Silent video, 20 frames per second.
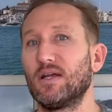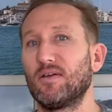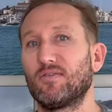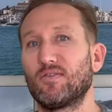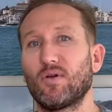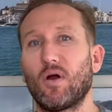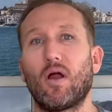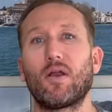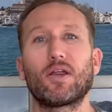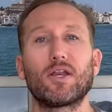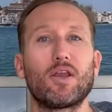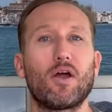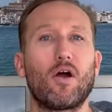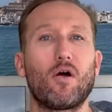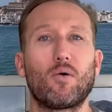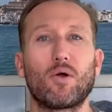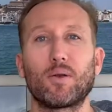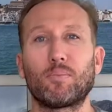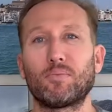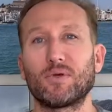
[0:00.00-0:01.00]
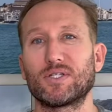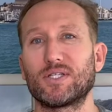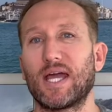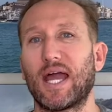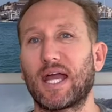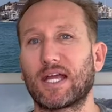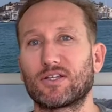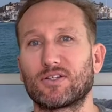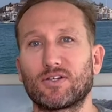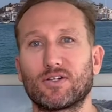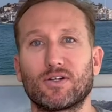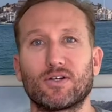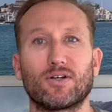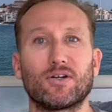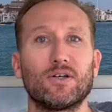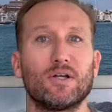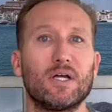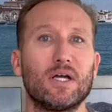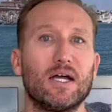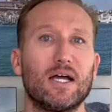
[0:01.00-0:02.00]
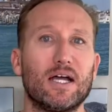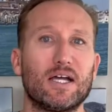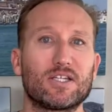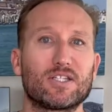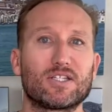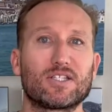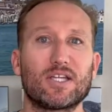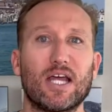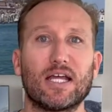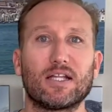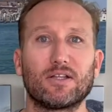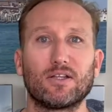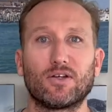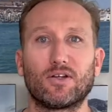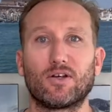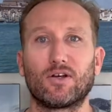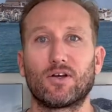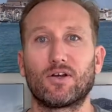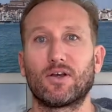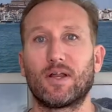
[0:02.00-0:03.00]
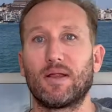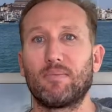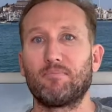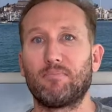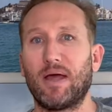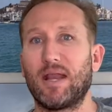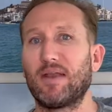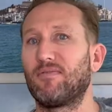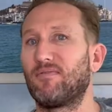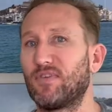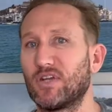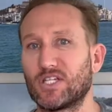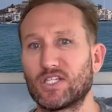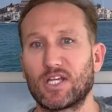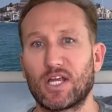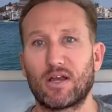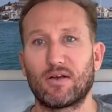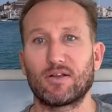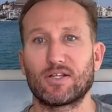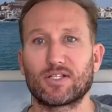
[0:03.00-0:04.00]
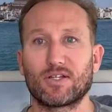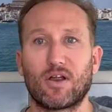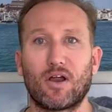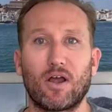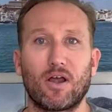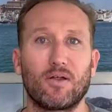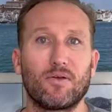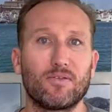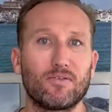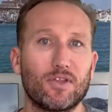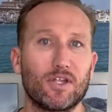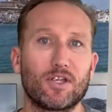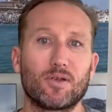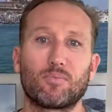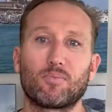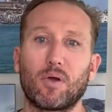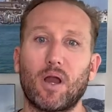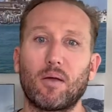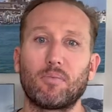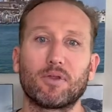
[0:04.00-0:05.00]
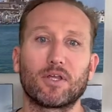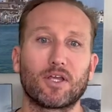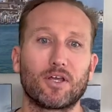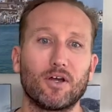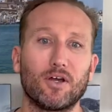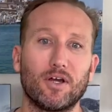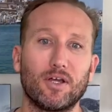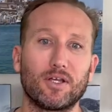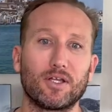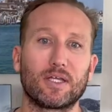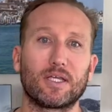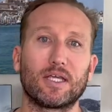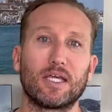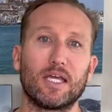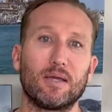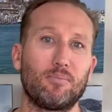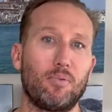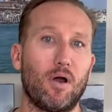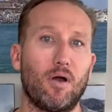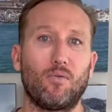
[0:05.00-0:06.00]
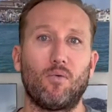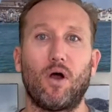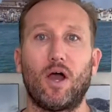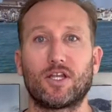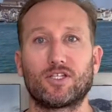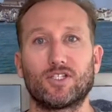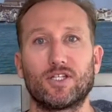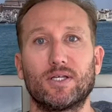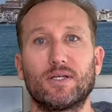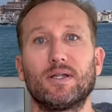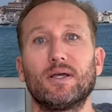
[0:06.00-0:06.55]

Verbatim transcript: If you already know what a protector, a settler, and beneficiaries are, then you're probably good. Keep on watching.